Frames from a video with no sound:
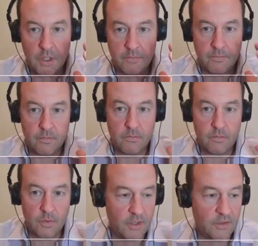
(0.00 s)
up,
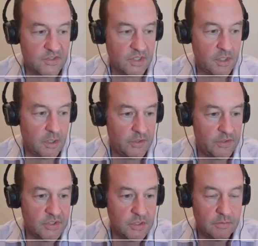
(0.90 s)
got your
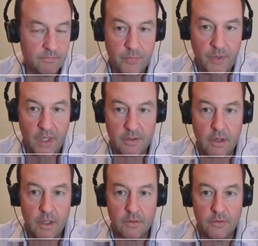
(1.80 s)
psychology
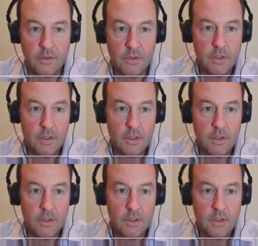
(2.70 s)
background,